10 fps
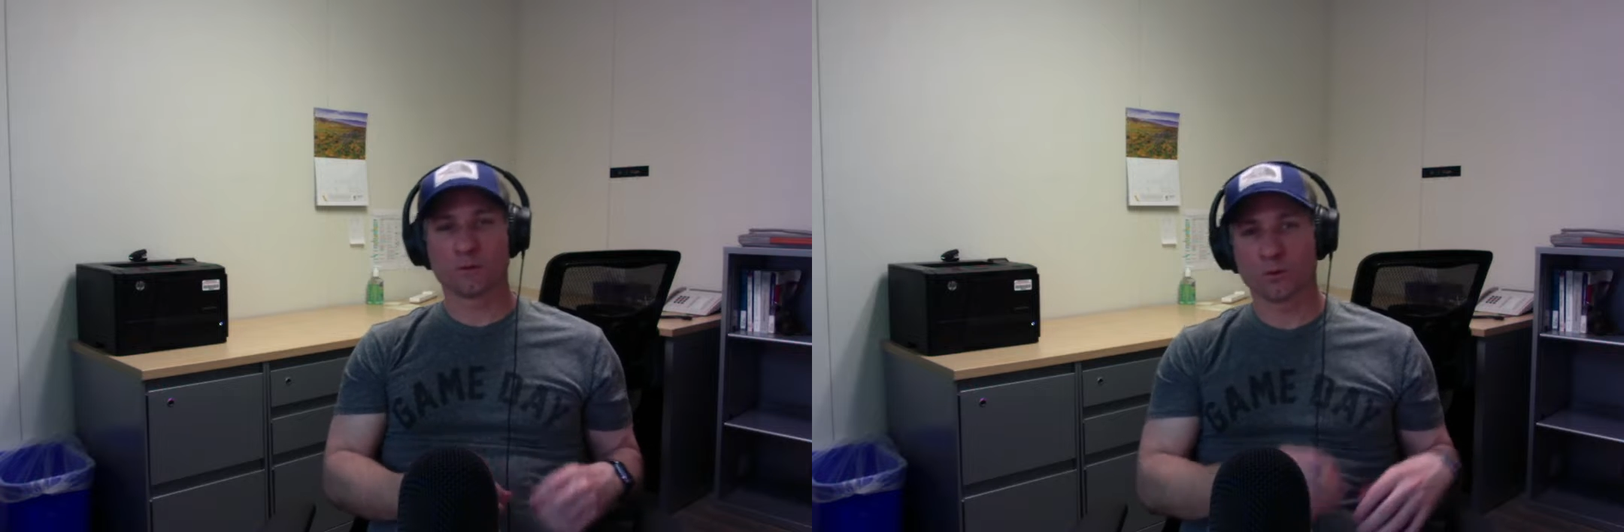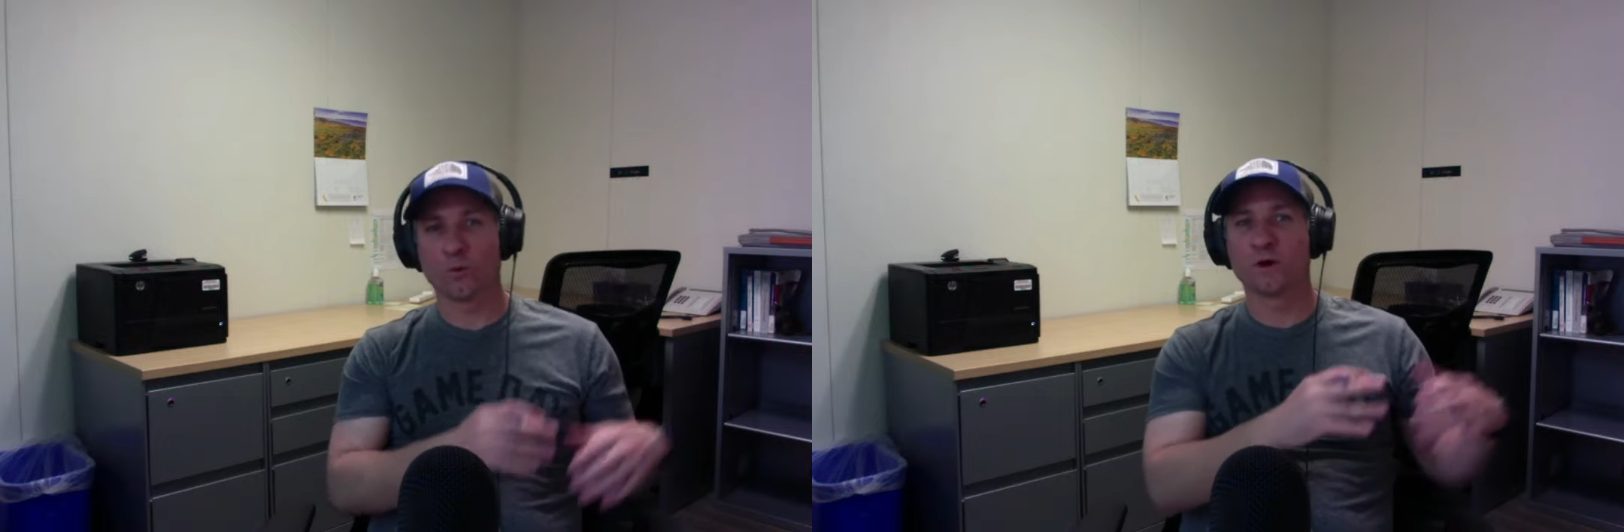
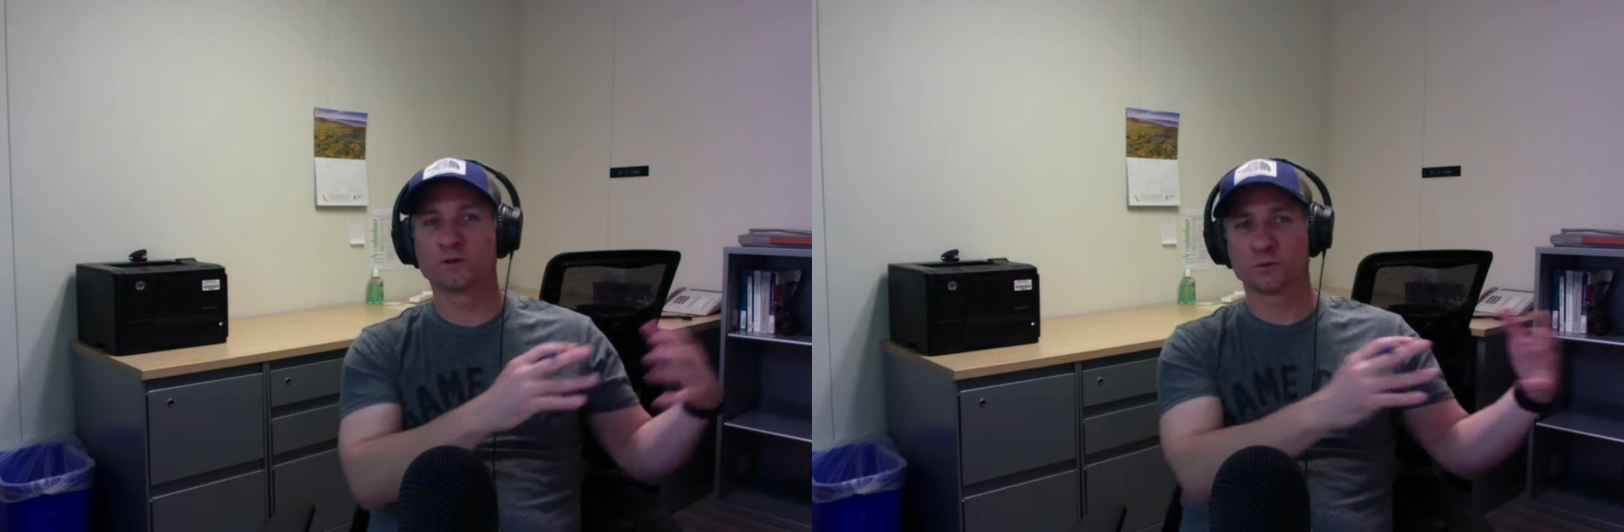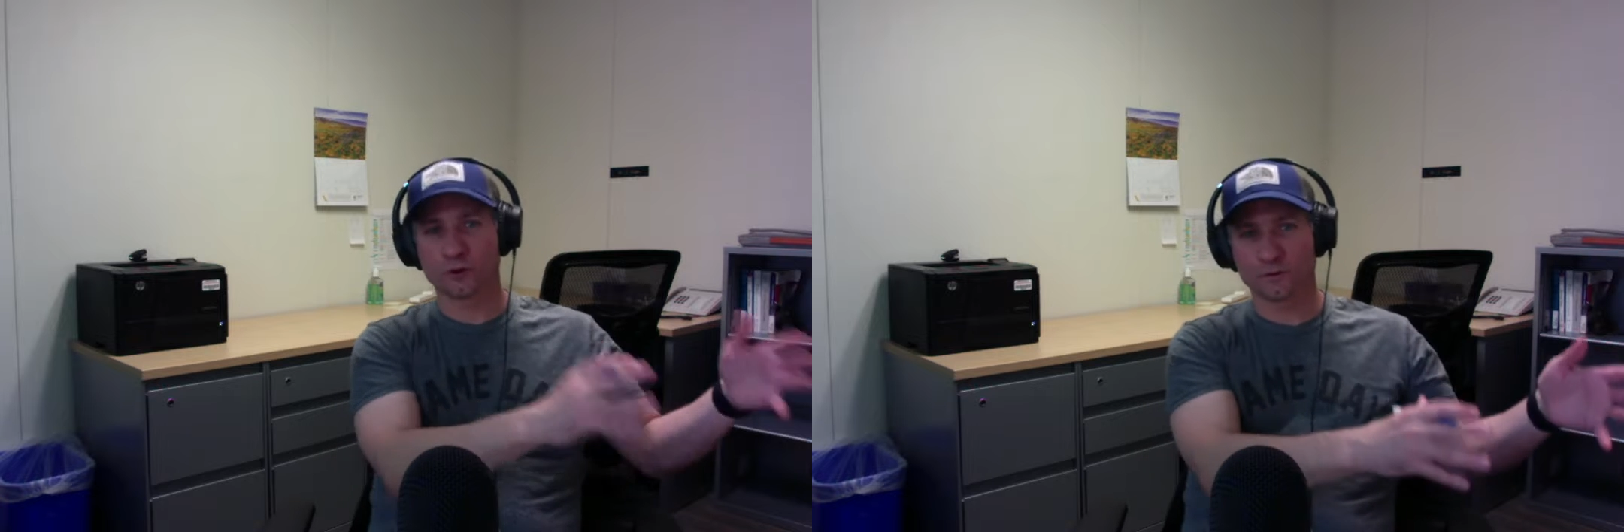Well,
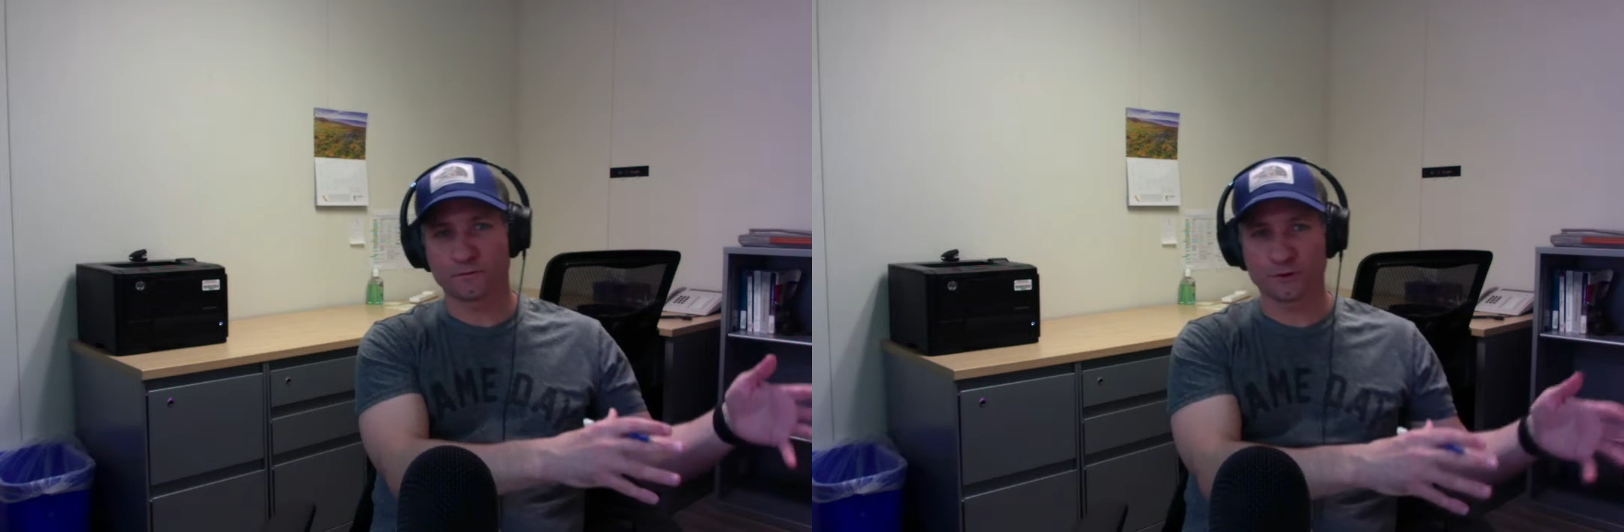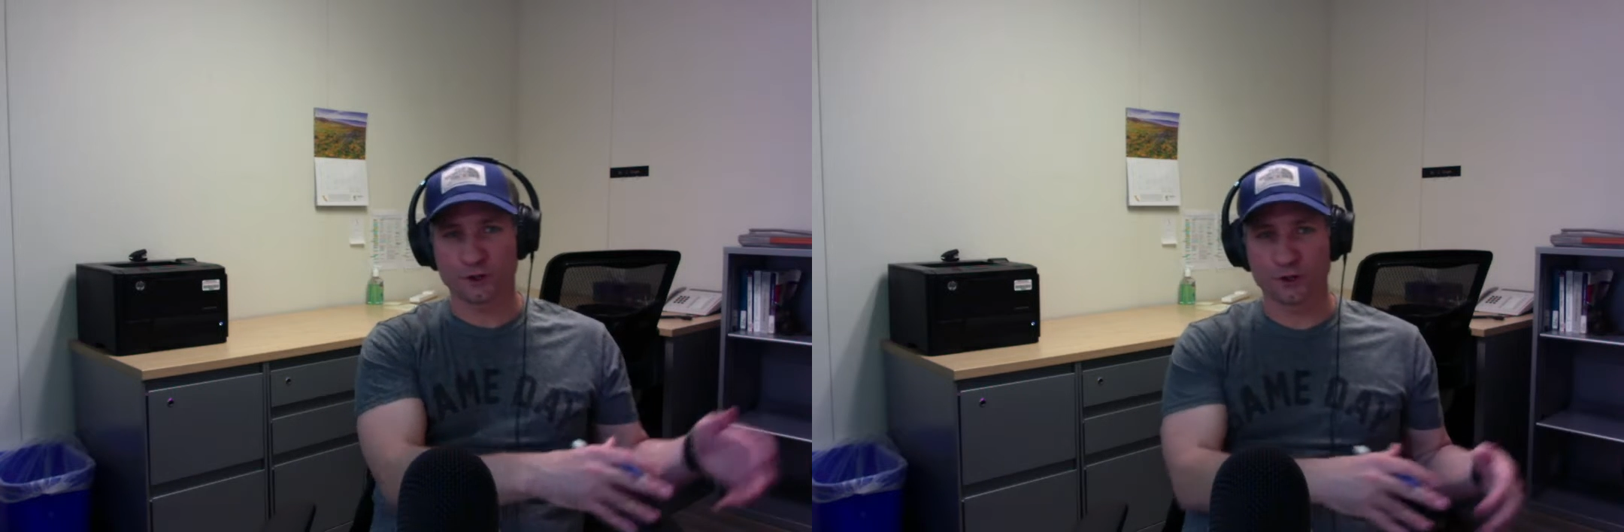what's good
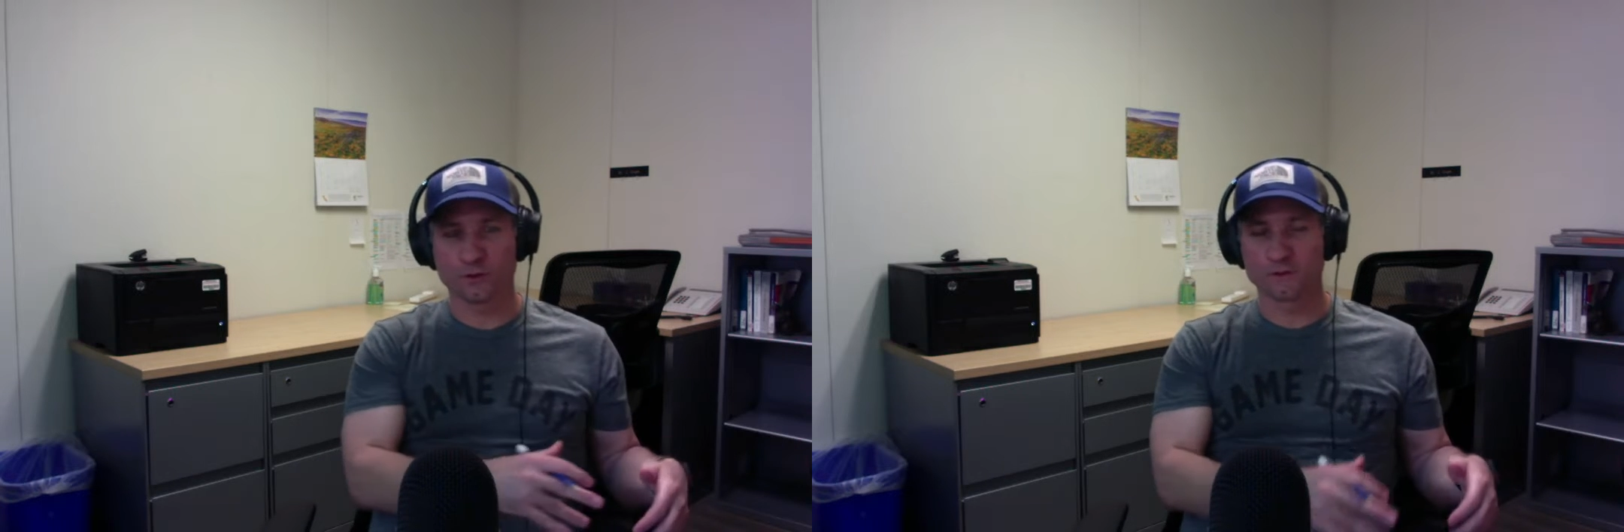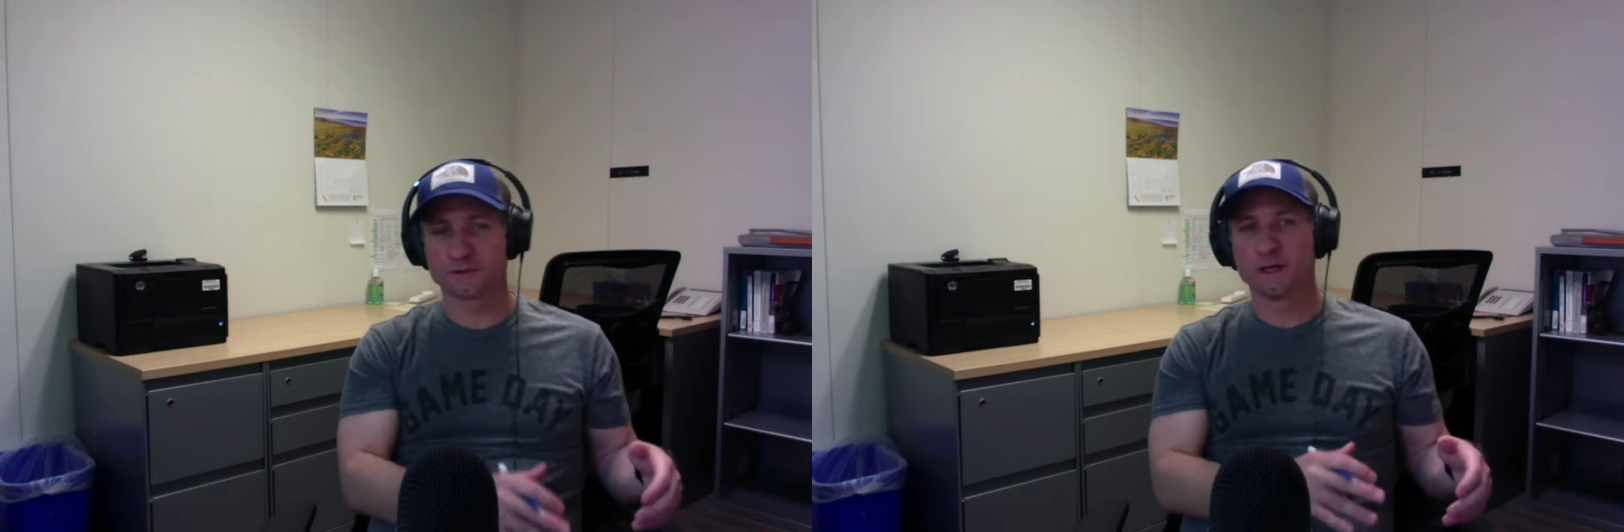for
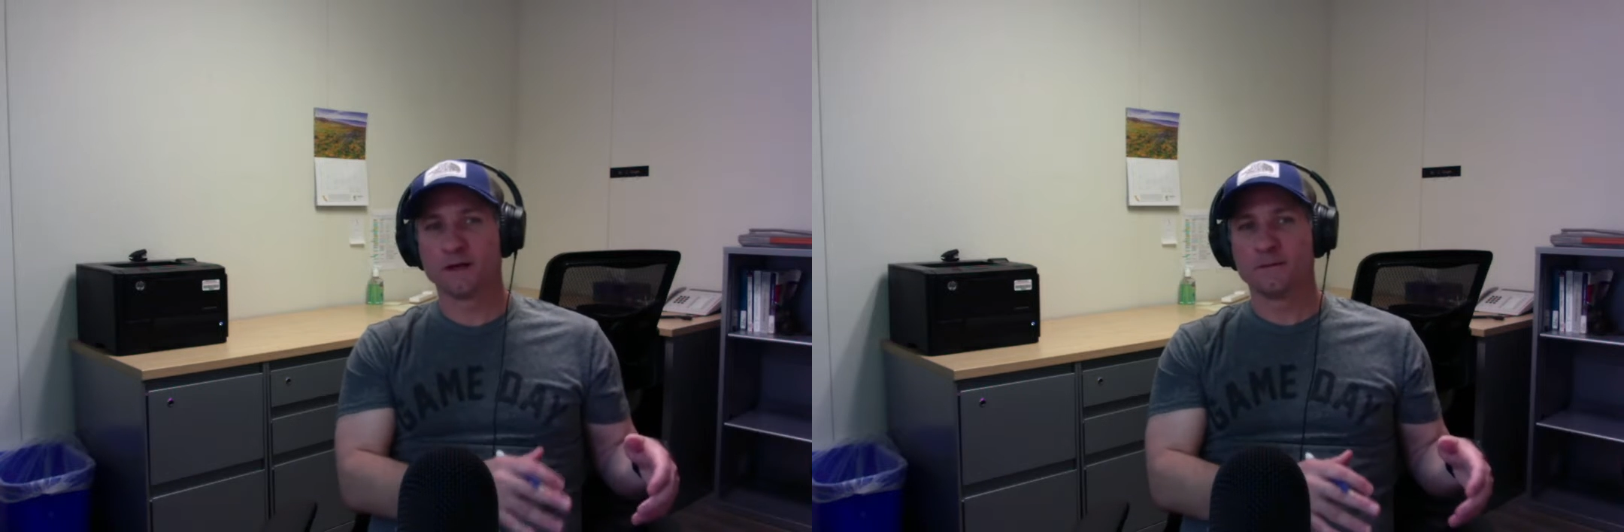you is